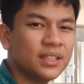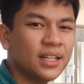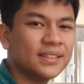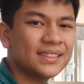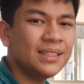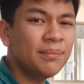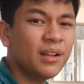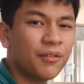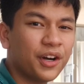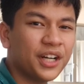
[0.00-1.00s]
In simple
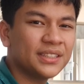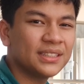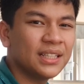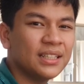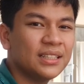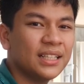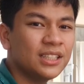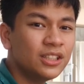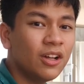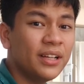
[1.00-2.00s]
words, they
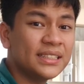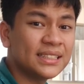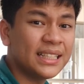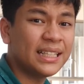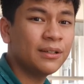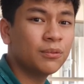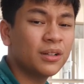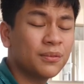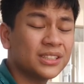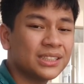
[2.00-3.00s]
don't only see
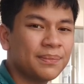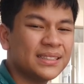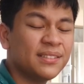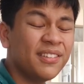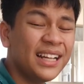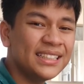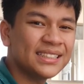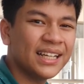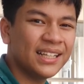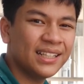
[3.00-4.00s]
what was specifically
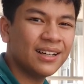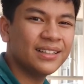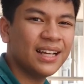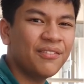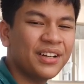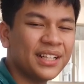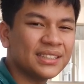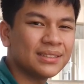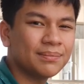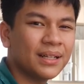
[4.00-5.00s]
stated on the evidence,
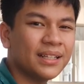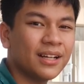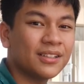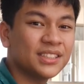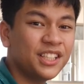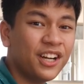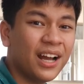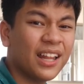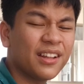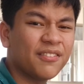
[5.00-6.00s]
but they consider
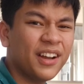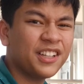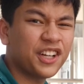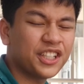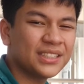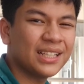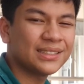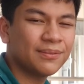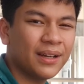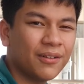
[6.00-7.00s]
other factors as
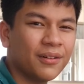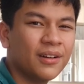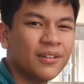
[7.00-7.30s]
well.